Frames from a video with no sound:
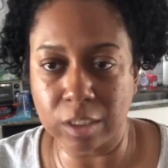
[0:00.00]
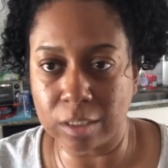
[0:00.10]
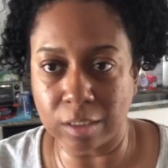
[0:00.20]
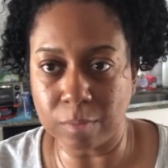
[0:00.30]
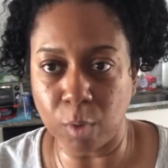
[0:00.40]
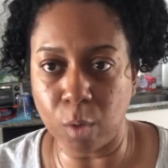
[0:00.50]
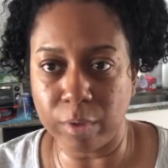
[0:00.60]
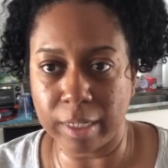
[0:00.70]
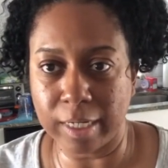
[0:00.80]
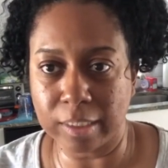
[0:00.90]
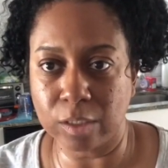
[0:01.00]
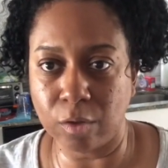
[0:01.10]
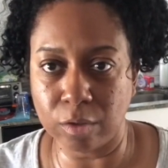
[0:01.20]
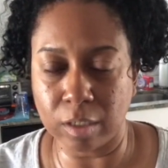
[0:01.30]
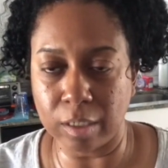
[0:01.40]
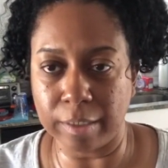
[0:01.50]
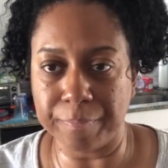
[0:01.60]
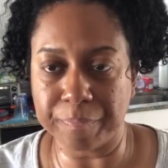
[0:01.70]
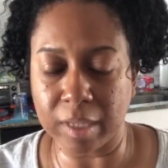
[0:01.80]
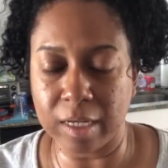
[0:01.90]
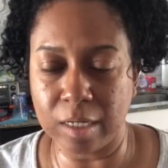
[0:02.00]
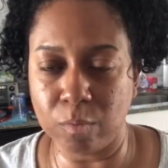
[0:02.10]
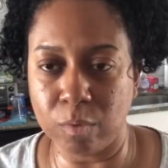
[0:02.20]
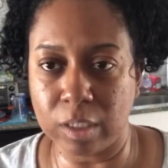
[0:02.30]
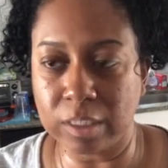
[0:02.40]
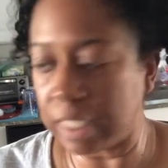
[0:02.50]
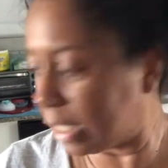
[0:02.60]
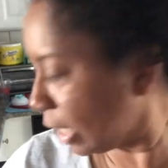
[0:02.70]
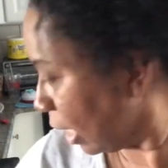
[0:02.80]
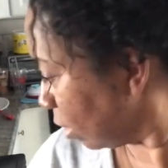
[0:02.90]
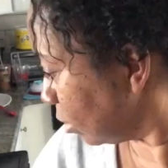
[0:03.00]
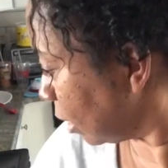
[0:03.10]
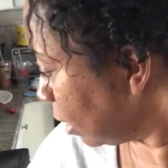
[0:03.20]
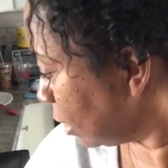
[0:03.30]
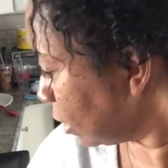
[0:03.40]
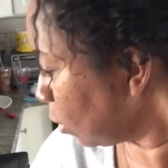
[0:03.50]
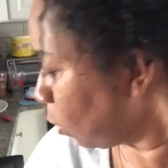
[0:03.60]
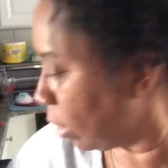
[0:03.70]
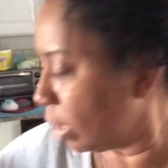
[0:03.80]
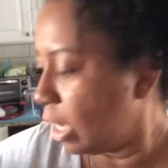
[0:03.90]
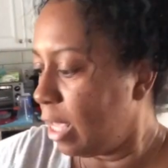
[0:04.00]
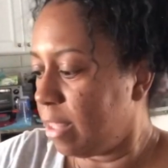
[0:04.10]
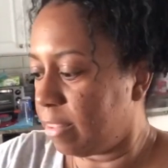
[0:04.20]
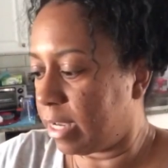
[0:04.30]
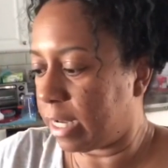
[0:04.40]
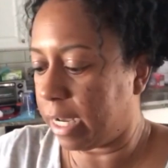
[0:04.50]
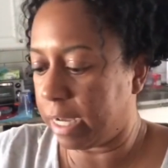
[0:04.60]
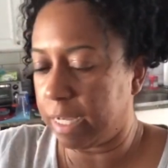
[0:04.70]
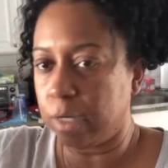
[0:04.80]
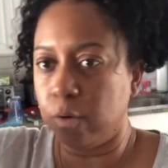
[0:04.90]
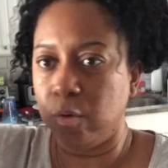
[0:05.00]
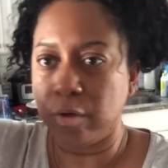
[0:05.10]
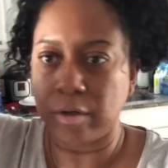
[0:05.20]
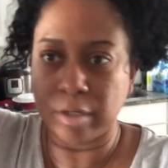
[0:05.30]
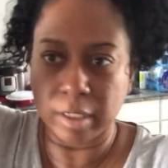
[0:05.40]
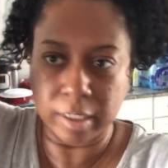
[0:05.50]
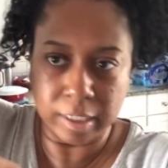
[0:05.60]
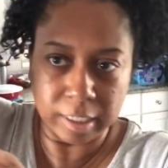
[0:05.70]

just a small one that I saw um, and it was $10 and this is the one that I ordered.